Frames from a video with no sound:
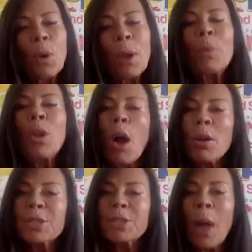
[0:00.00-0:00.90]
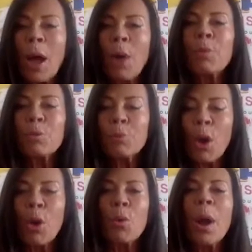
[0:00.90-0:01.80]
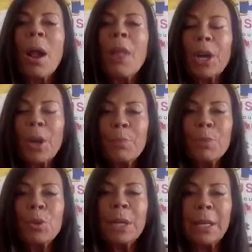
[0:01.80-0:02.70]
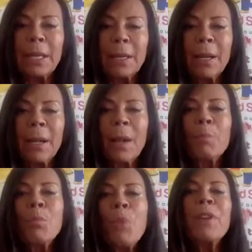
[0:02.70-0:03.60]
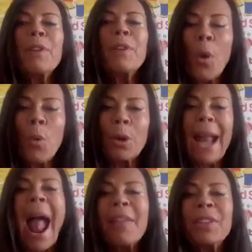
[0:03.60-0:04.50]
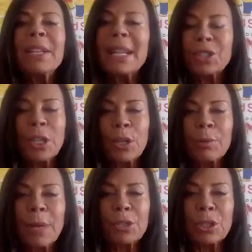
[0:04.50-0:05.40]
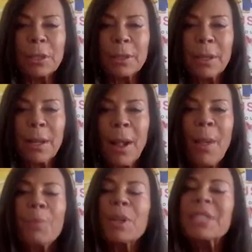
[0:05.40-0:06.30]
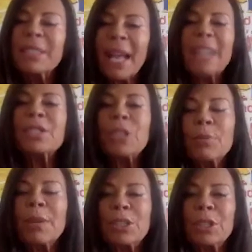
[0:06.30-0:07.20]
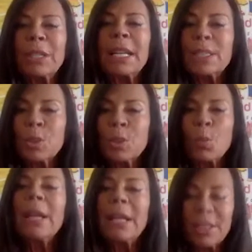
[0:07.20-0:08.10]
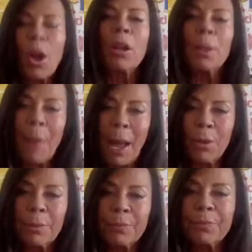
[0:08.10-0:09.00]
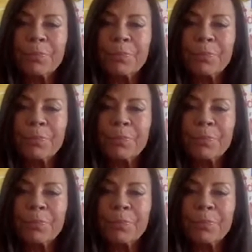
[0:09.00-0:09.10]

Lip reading: will also help grow the community moving forward and the next generation, because the next generation is what it's all about.